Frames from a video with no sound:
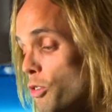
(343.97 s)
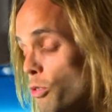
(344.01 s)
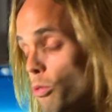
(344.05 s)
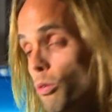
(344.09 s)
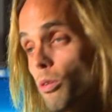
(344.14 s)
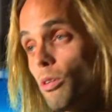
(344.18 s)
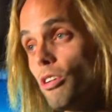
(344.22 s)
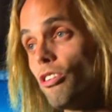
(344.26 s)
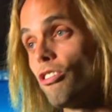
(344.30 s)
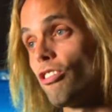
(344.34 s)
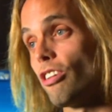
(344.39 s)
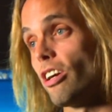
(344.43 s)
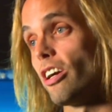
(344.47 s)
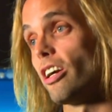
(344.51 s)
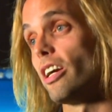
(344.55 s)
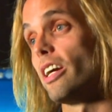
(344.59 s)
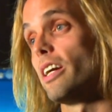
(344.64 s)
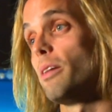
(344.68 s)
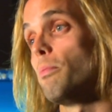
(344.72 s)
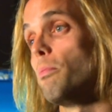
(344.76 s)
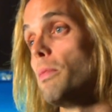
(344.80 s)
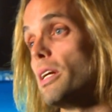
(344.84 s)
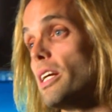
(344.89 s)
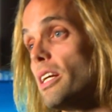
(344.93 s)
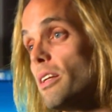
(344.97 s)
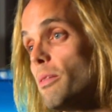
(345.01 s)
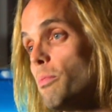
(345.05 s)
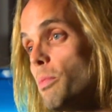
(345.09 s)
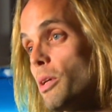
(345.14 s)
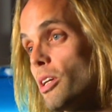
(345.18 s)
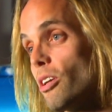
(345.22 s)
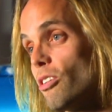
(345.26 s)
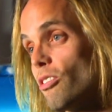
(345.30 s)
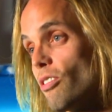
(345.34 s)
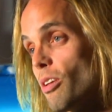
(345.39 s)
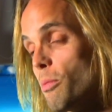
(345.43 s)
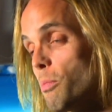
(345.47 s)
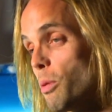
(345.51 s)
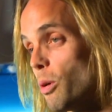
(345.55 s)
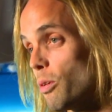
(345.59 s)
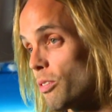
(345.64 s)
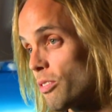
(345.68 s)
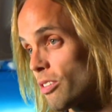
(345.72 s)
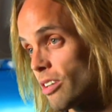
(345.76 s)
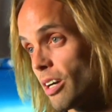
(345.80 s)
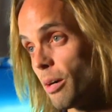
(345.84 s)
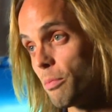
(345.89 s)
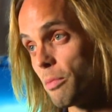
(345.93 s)
Drew and Sherry meet because they
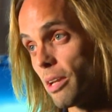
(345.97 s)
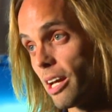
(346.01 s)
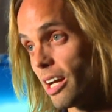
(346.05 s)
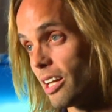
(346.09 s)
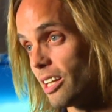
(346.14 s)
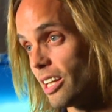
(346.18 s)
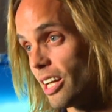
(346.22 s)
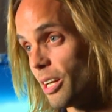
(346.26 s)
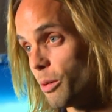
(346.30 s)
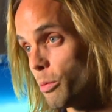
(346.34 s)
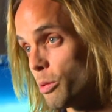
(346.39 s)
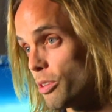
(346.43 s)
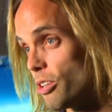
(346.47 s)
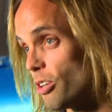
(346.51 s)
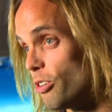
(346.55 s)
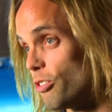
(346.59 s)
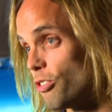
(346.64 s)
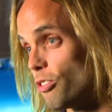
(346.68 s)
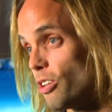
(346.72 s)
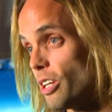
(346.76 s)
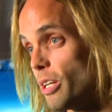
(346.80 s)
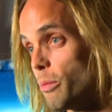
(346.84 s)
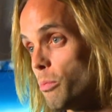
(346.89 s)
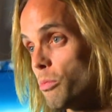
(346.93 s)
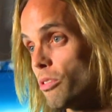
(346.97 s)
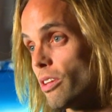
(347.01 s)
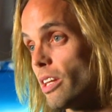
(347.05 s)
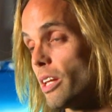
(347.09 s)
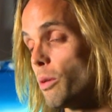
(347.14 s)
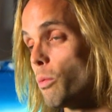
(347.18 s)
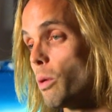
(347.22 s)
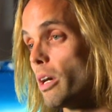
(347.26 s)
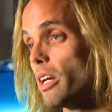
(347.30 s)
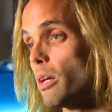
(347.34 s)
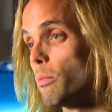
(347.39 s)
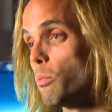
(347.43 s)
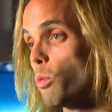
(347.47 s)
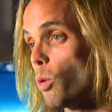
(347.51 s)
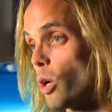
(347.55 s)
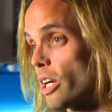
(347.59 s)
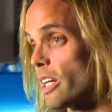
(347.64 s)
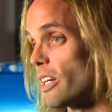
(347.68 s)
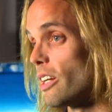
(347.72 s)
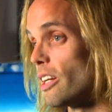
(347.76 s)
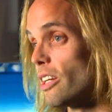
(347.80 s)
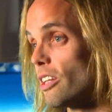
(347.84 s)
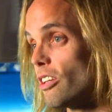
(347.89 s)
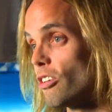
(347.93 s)
both come to LA with their dreams, and they'd wind up
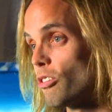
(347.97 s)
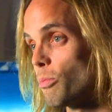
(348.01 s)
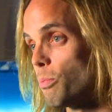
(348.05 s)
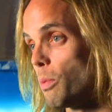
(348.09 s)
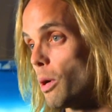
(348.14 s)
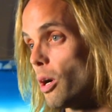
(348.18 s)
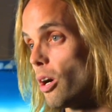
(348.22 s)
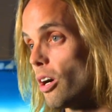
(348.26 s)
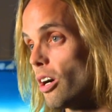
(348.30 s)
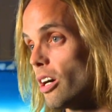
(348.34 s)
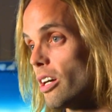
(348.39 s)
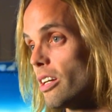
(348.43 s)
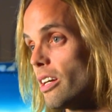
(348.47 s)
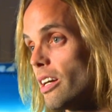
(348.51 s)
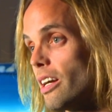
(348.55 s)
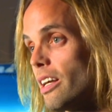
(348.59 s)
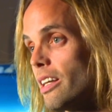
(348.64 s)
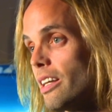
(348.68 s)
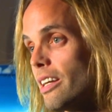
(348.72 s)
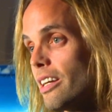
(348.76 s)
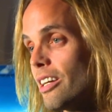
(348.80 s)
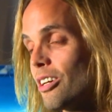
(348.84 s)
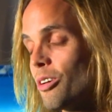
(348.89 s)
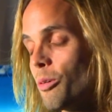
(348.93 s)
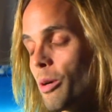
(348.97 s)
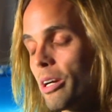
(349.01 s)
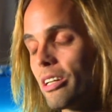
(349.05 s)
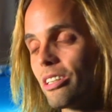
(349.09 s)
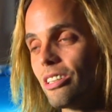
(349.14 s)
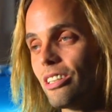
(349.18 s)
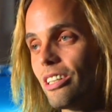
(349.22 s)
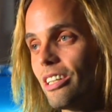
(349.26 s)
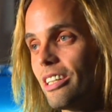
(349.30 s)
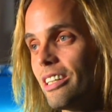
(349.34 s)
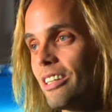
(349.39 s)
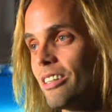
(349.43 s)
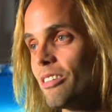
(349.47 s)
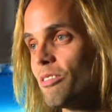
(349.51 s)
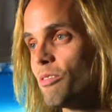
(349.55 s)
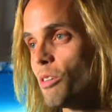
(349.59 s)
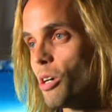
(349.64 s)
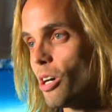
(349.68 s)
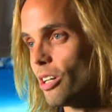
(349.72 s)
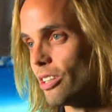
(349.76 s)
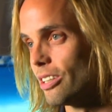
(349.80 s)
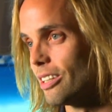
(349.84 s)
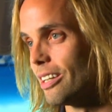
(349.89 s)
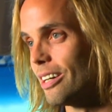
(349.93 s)
working in this bar, and they quickly
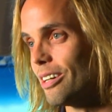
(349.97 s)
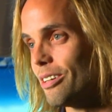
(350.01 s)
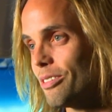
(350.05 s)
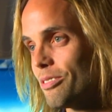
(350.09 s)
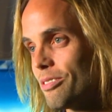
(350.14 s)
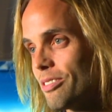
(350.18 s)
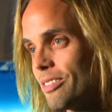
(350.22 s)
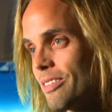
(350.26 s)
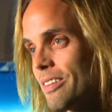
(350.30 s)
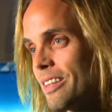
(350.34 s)
fall in love.